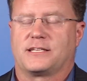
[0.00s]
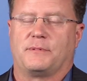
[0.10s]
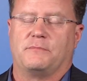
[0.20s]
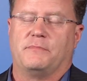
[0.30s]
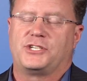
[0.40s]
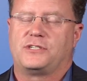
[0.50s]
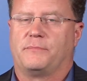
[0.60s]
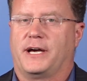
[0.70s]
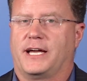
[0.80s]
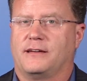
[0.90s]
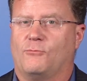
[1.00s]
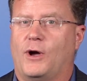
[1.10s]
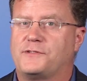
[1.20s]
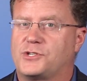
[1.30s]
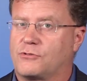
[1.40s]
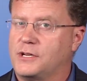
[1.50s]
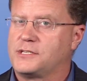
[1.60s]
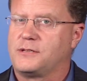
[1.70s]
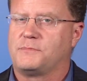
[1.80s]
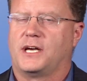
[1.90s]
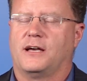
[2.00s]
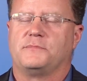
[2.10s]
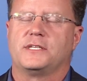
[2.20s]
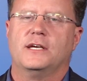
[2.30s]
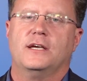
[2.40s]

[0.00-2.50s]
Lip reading: I mean, much to my wife's chagrin sometimes,